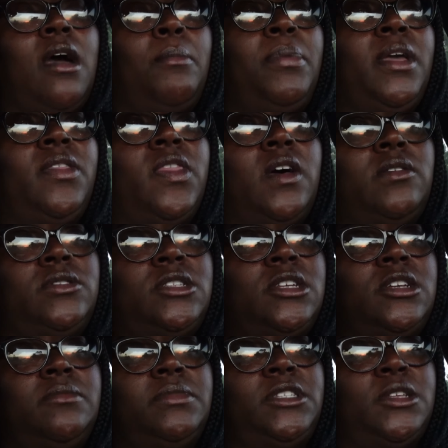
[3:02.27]
i'll pick those
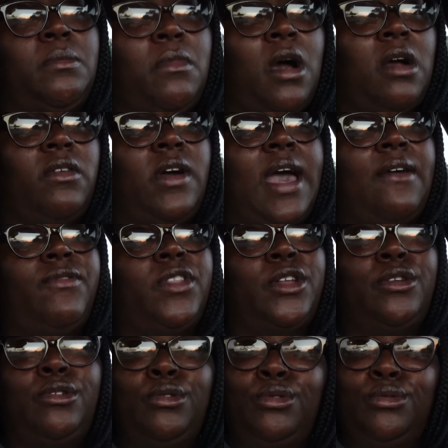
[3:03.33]
up tomorrow
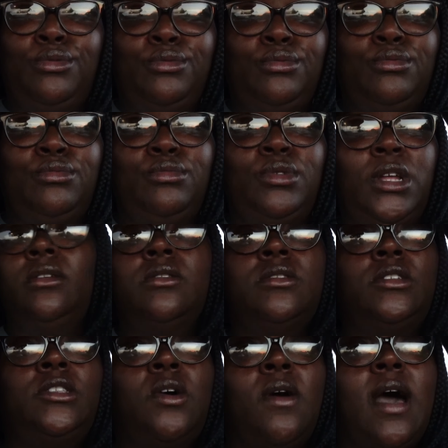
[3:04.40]
afternoon
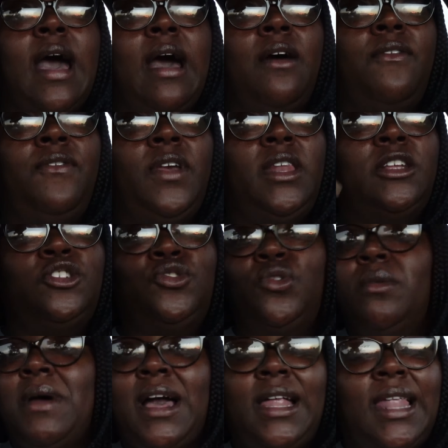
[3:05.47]
so i'll finish
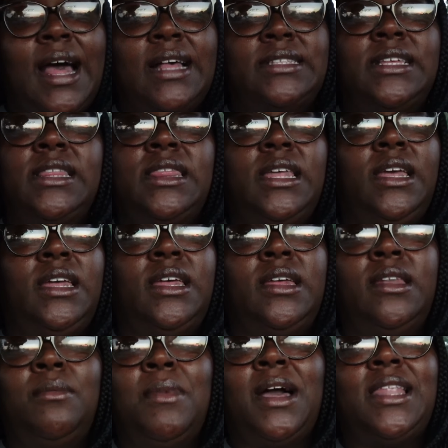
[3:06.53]
doing my closet
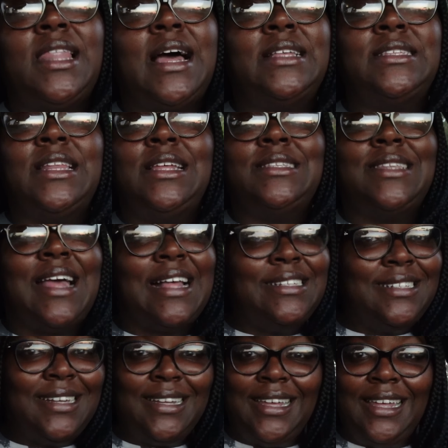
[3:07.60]
then my closet is not
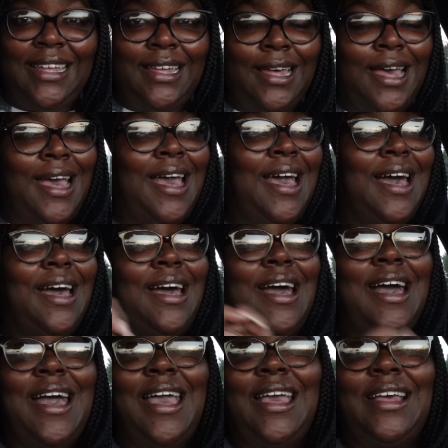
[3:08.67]
junky
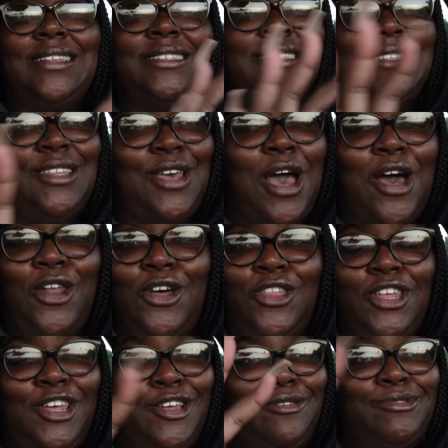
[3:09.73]
it's y'all know
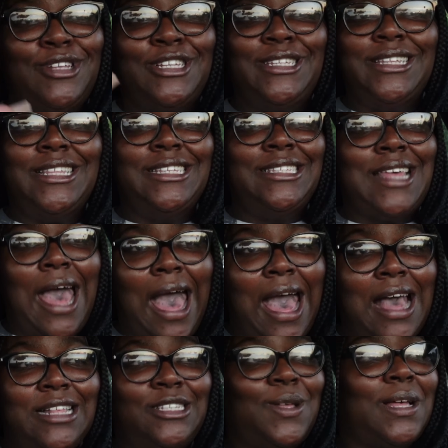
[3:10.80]
the cubes are to the
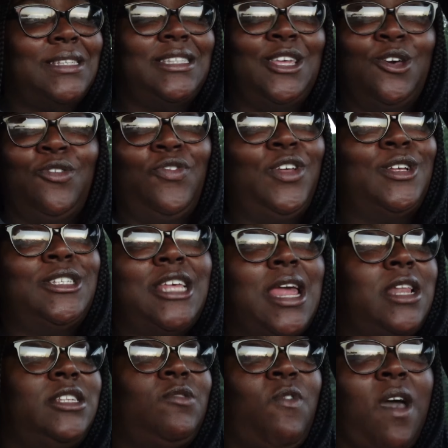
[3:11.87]
side so i still feel
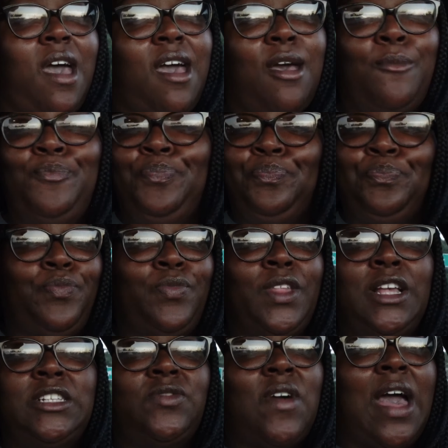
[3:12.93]
satisfied
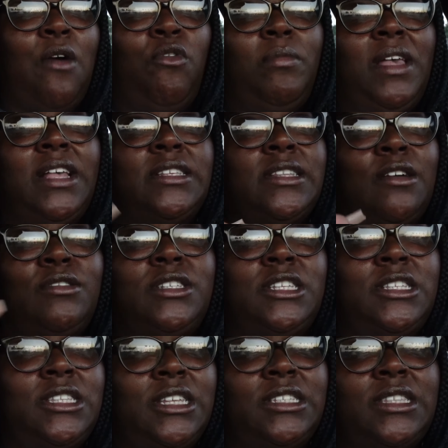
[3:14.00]
it's fine with me as long as
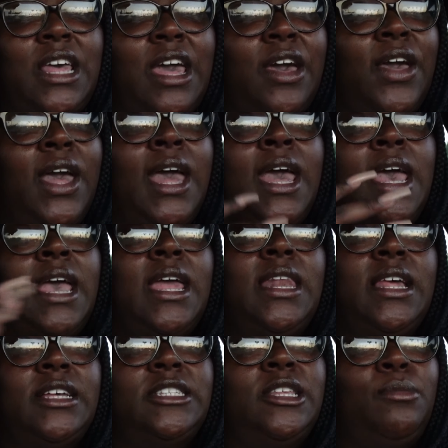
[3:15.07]
it sits there
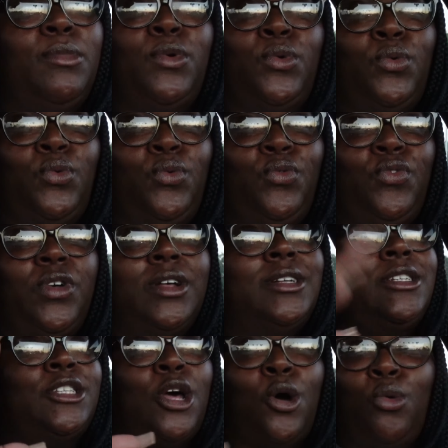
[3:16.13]
and doesn't move
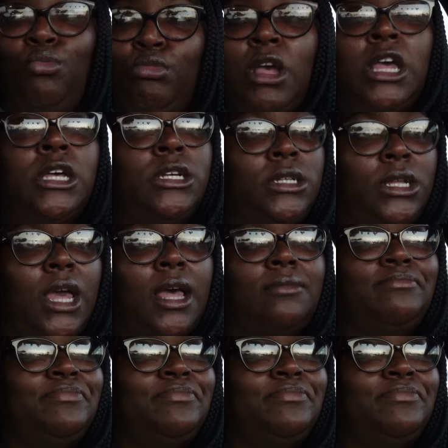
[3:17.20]
so yeah